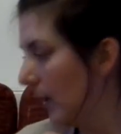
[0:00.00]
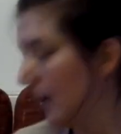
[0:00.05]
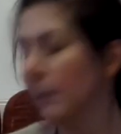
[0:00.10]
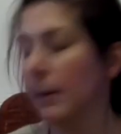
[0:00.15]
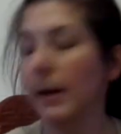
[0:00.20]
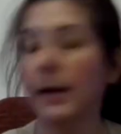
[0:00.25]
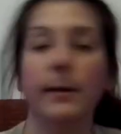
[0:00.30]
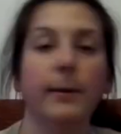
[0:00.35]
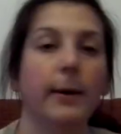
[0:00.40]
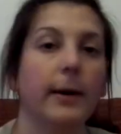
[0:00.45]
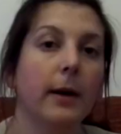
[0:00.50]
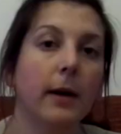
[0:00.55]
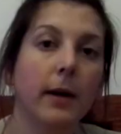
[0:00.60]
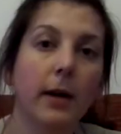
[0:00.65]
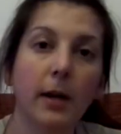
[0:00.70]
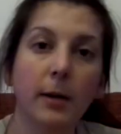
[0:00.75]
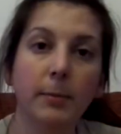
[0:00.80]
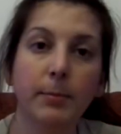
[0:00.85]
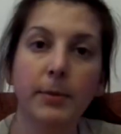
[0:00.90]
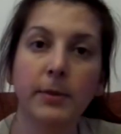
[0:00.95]
But anyway, I
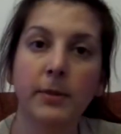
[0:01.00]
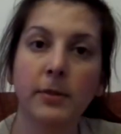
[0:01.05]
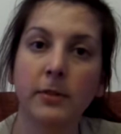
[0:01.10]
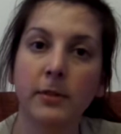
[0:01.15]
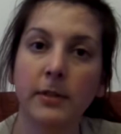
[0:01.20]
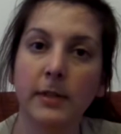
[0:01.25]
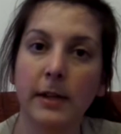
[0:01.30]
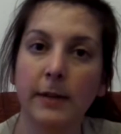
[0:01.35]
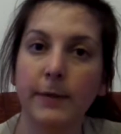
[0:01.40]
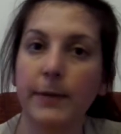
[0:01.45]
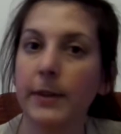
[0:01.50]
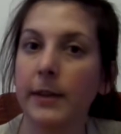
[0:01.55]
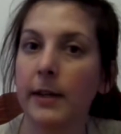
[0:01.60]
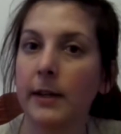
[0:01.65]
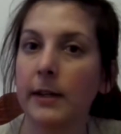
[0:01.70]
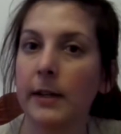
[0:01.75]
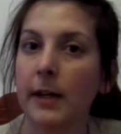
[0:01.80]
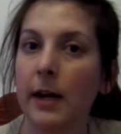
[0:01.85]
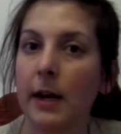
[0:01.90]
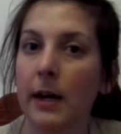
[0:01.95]
hope you enjoyed
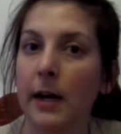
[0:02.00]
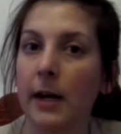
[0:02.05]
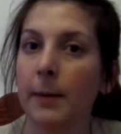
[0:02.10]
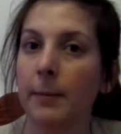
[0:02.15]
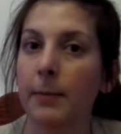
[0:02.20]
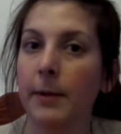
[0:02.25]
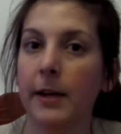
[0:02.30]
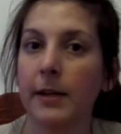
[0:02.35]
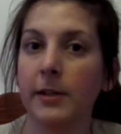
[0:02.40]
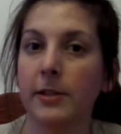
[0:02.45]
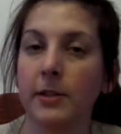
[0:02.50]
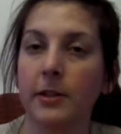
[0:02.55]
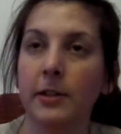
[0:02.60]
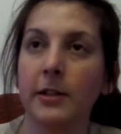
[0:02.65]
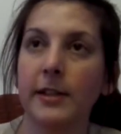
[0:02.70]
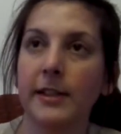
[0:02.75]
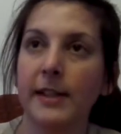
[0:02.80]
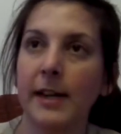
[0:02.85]
everything that I got.